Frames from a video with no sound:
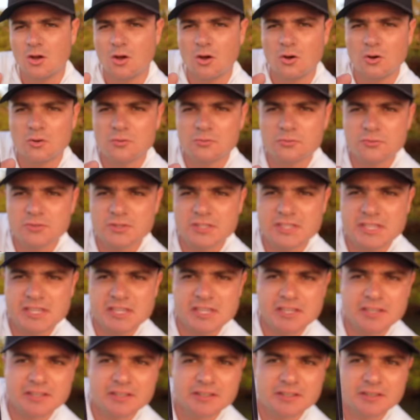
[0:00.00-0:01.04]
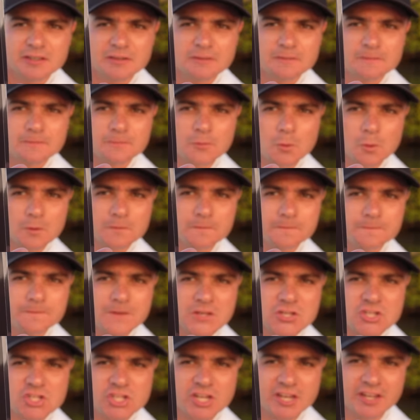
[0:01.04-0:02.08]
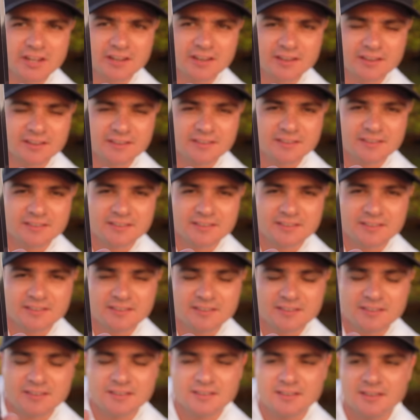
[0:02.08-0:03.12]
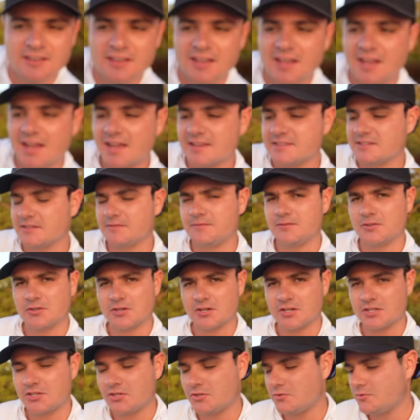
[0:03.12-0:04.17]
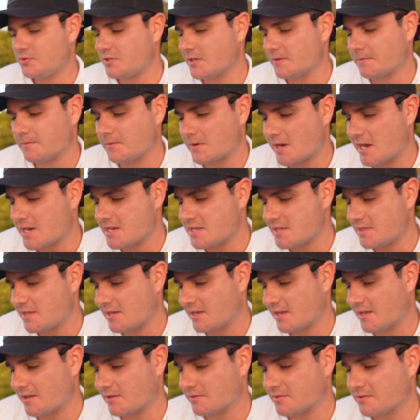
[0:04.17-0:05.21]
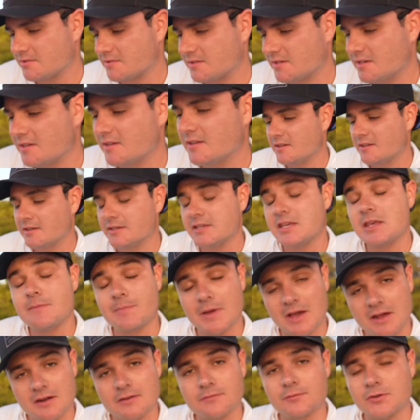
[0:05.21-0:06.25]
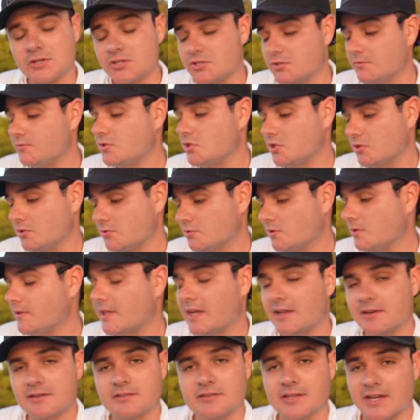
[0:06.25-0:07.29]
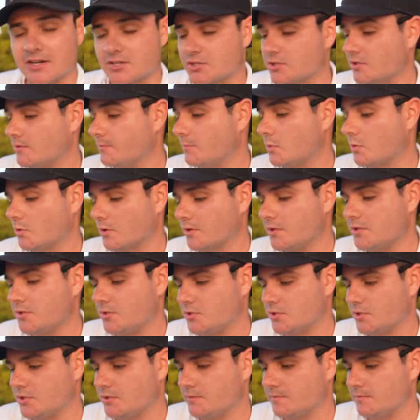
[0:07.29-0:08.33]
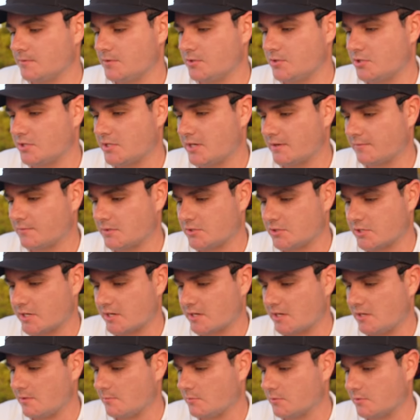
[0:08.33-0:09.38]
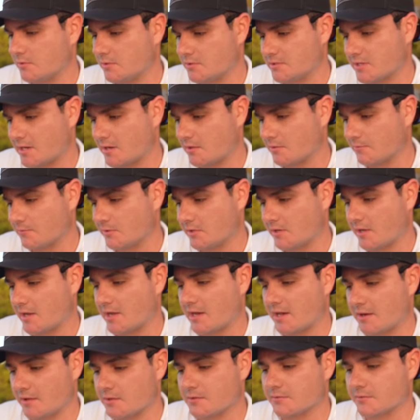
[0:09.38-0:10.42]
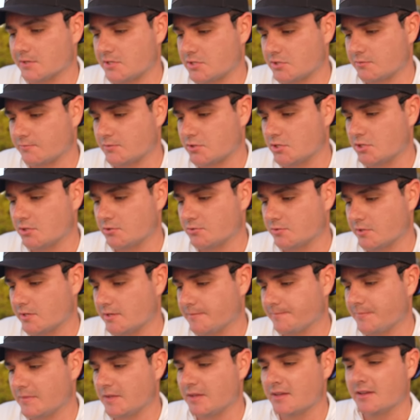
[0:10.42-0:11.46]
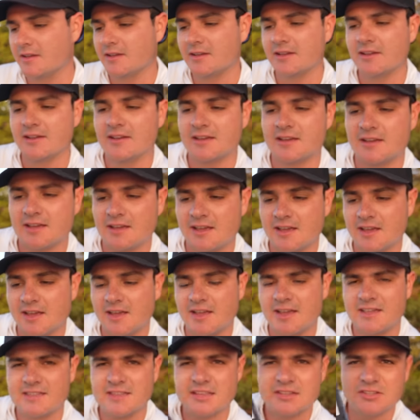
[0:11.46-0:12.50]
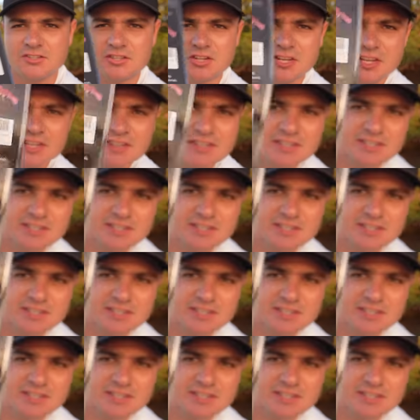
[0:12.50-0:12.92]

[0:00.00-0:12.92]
only for fishing, as if you're gonna use it for anything else. Keep out of reach of children. That is actually important. You should you should definitely try to keep lures out of the re out of the reach of children. And then look at